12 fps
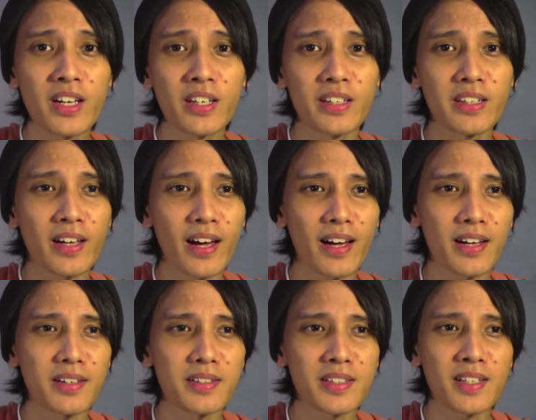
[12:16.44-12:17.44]
He
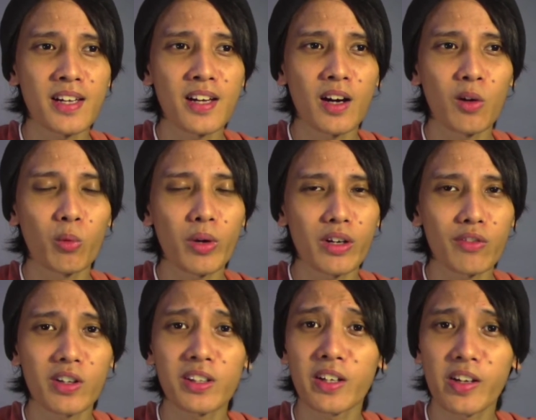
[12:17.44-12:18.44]
has a way of
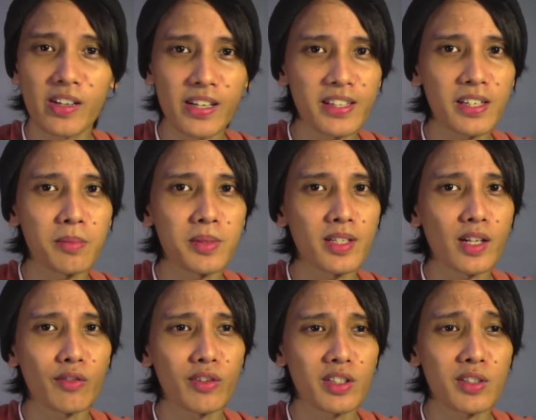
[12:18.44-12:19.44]
articulating
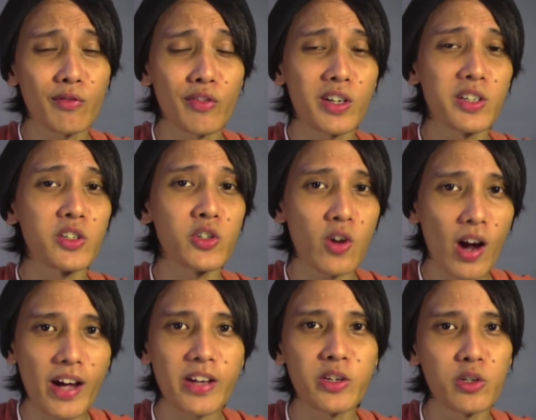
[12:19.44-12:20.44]
himself. He has some very
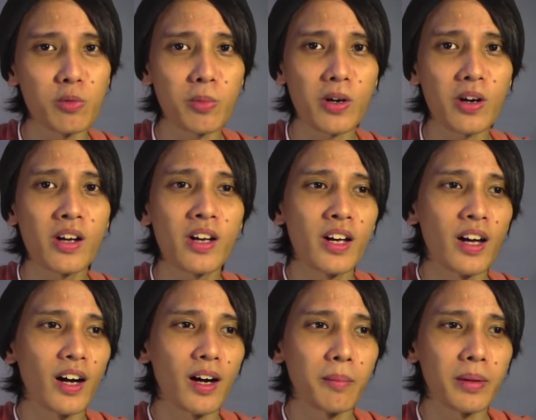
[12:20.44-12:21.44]
dry humor.
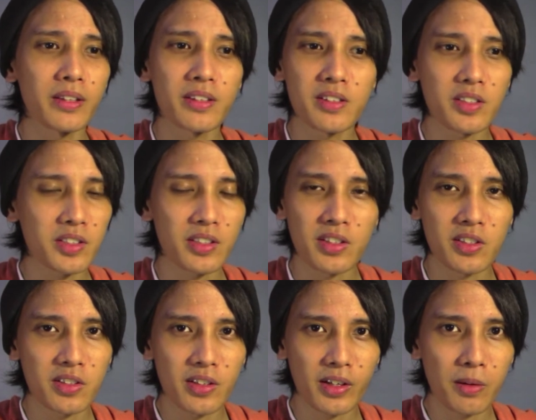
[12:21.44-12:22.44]
And
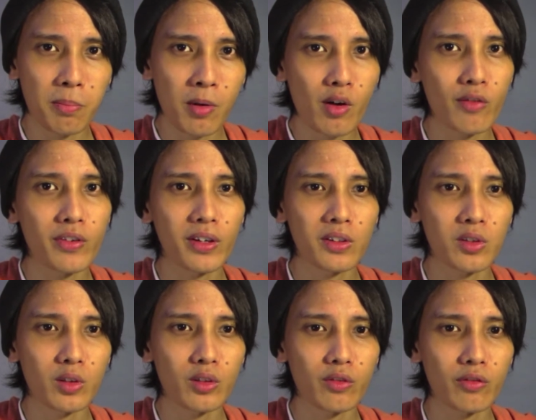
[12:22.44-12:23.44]
he's like a perfect
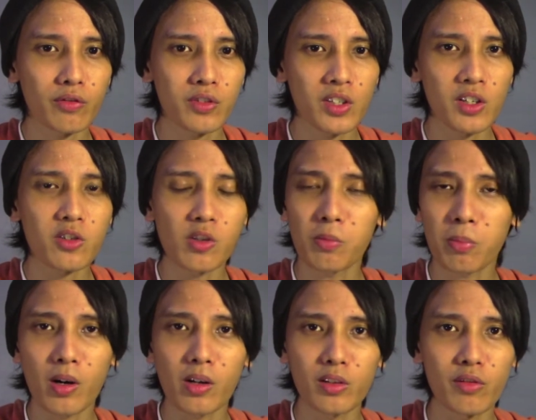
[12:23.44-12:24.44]
sort of central
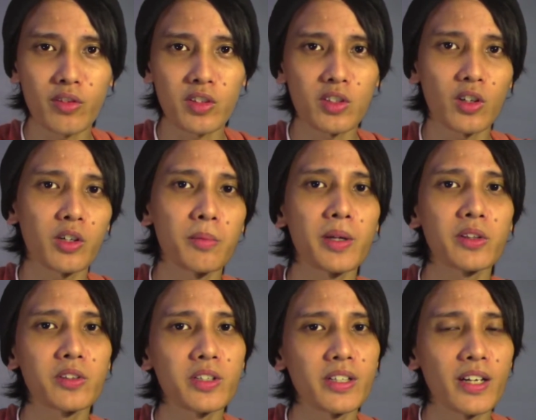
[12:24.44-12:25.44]
part of this
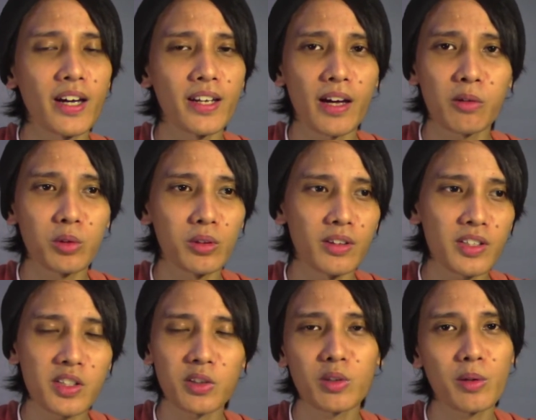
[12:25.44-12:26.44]
documentary, and I would
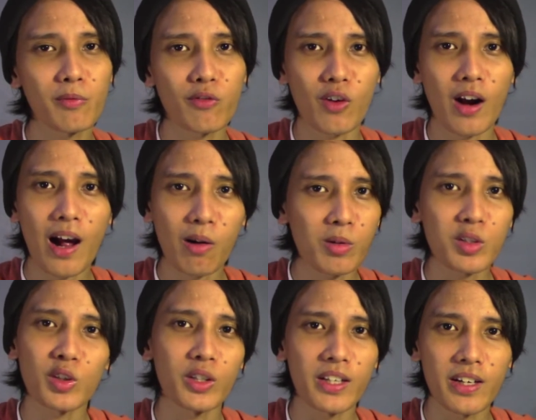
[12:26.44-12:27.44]
listen to him for hours
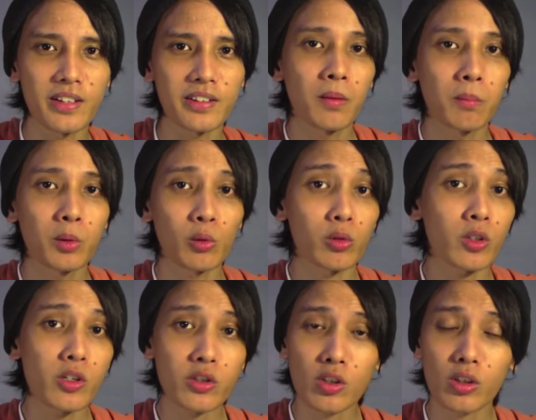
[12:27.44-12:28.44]
on end. But what
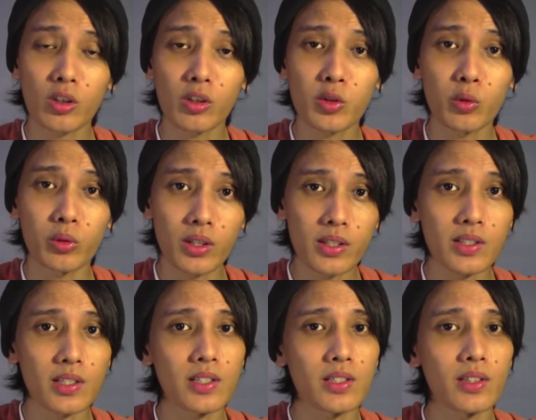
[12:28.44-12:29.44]
Herzog also
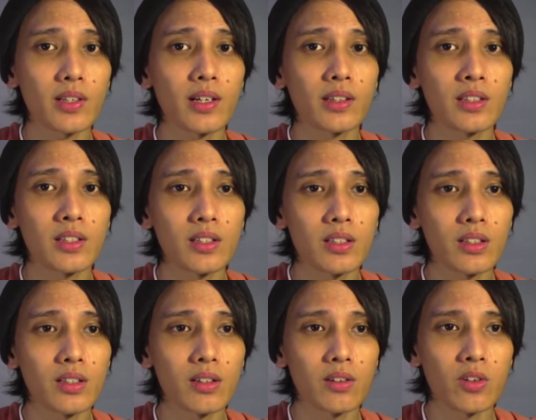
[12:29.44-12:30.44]
does is that
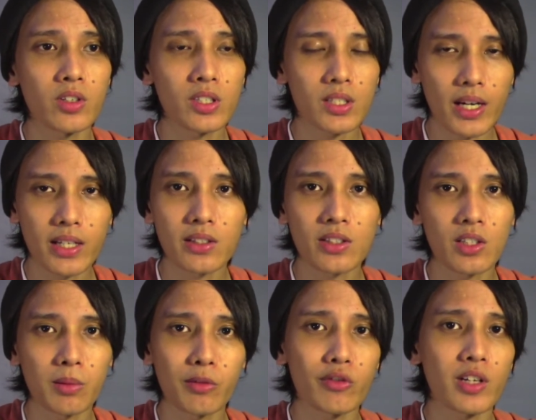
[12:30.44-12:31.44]
he recites
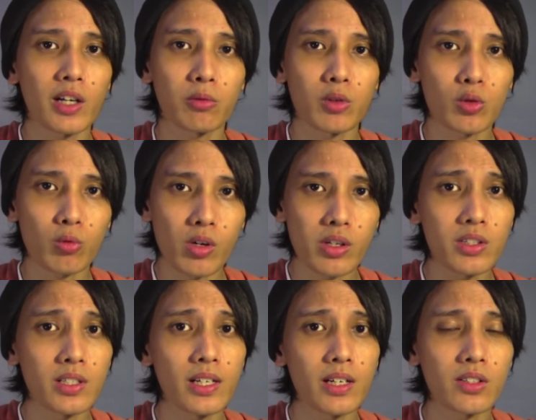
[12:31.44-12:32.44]
some of Chatwin's words.
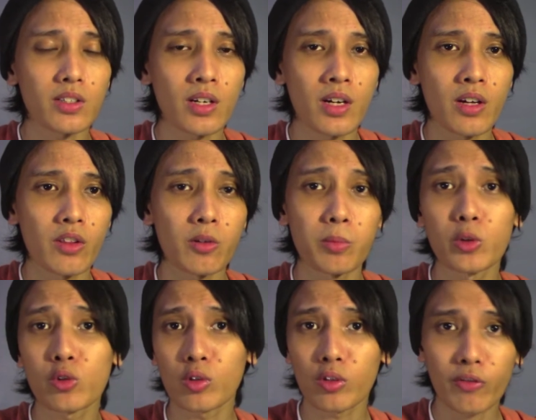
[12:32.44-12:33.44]
He has their
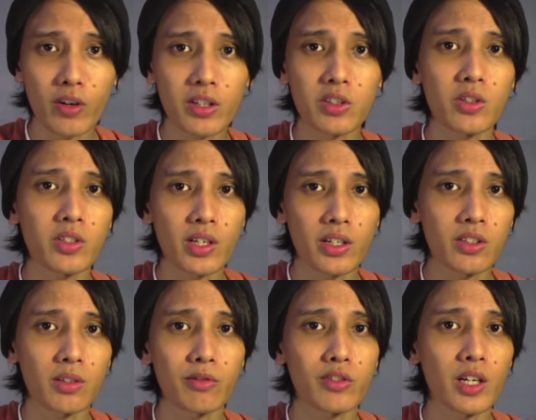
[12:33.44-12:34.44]
mutual friends recite
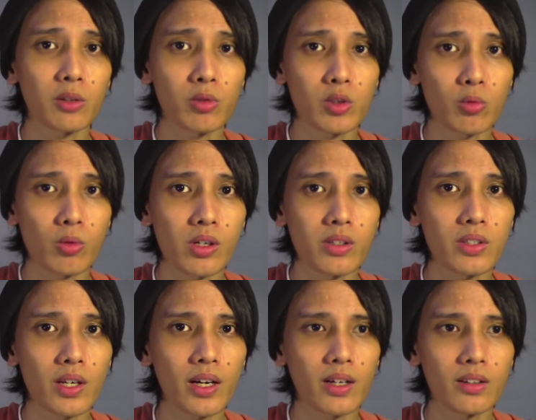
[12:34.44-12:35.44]
some of Chatwin's
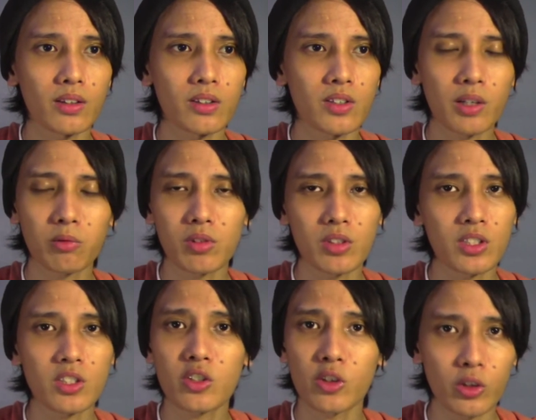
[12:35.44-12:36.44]
words, and Chatwin is
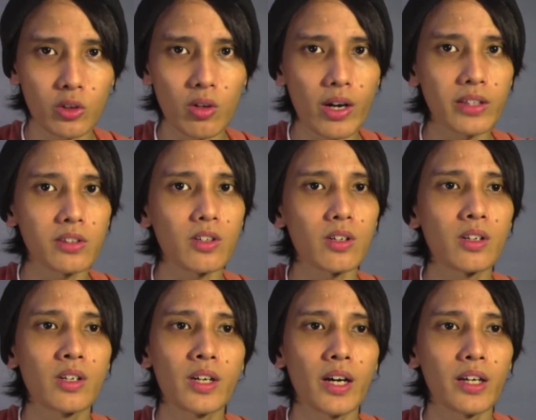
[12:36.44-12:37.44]
such a good writer,
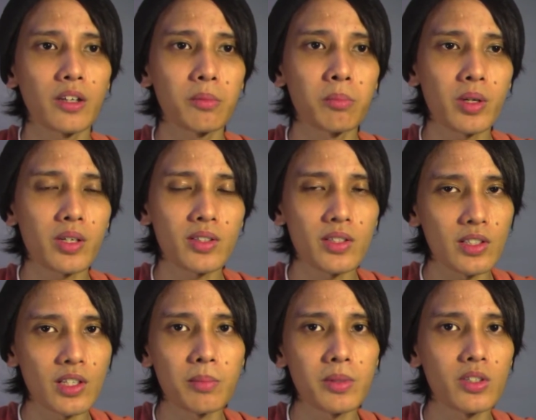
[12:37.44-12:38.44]
and it brings these
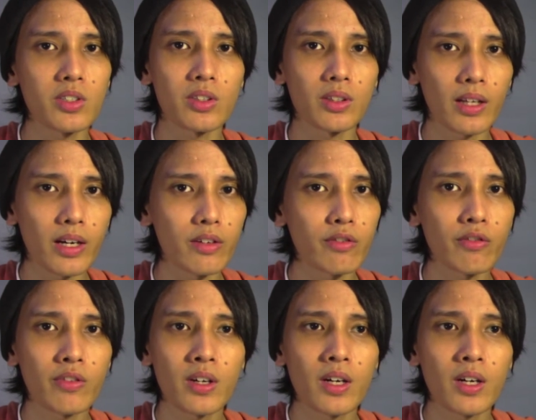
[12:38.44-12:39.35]
images to life.